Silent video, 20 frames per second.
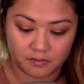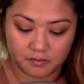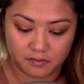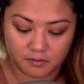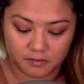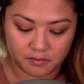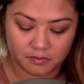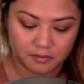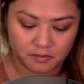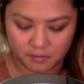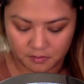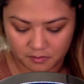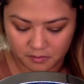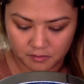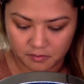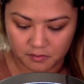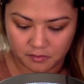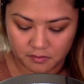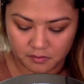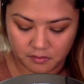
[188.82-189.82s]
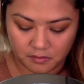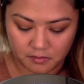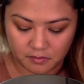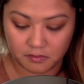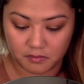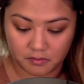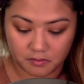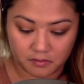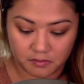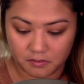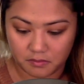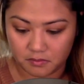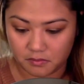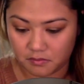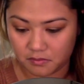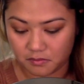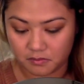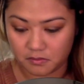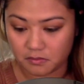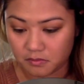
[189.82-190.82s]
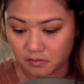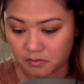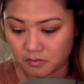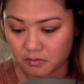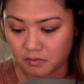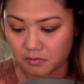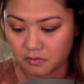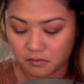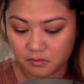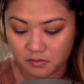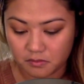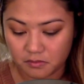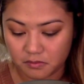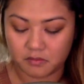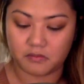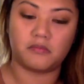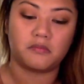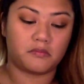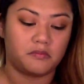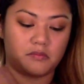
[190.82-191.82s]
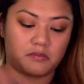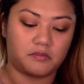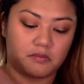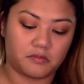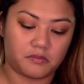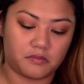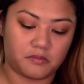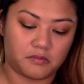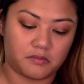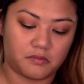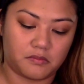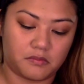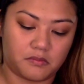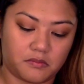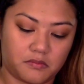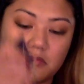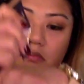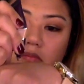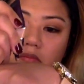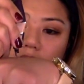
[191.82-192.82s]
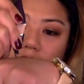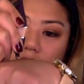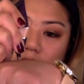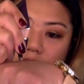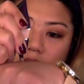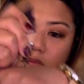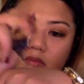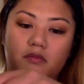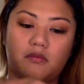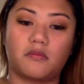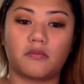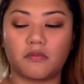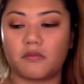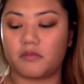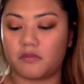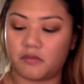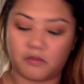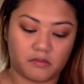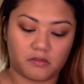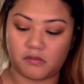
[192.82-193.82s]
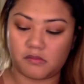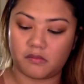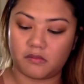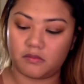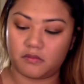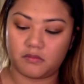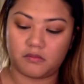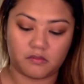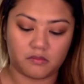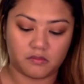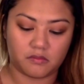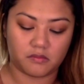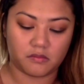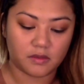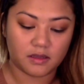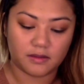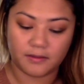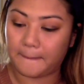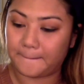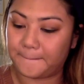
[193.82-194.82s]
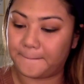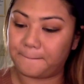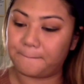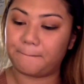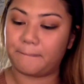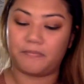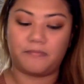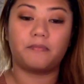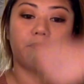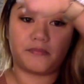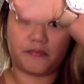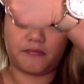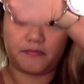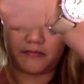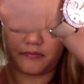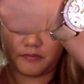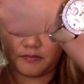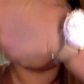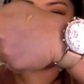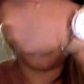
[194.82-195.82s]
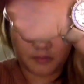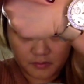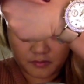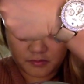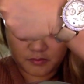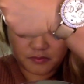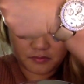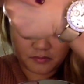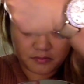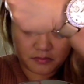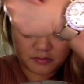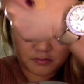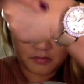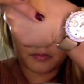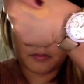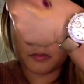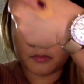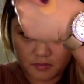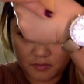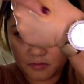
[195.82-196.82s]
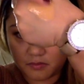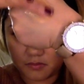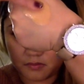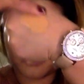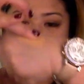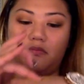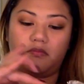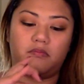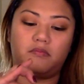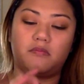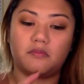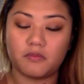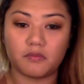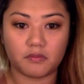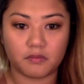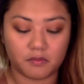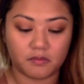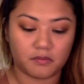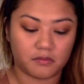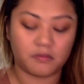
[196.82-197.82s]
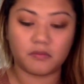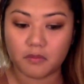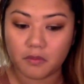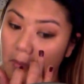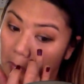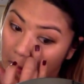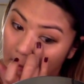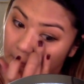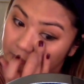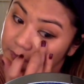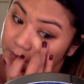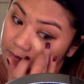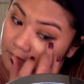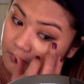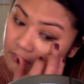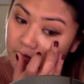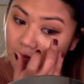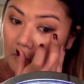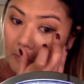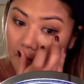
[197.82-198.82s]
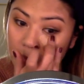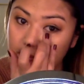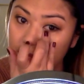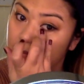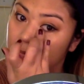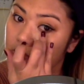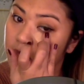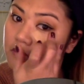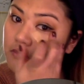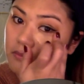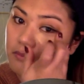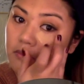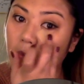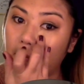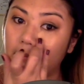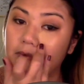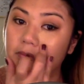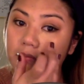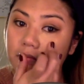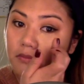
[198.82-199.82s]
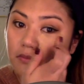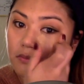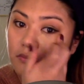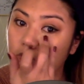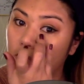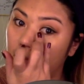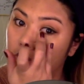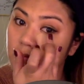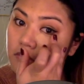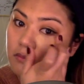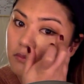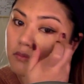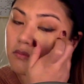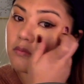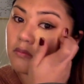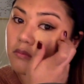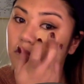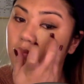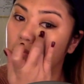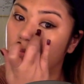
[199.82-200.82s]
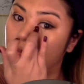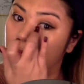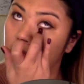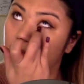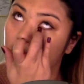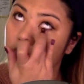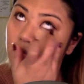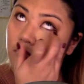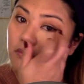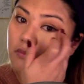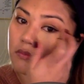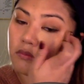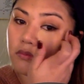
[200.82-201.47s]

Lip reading: my Tarte concealer and just applying it to my under eye in a triangle-like shape, all the way to the top, very top of where my cheekbones are.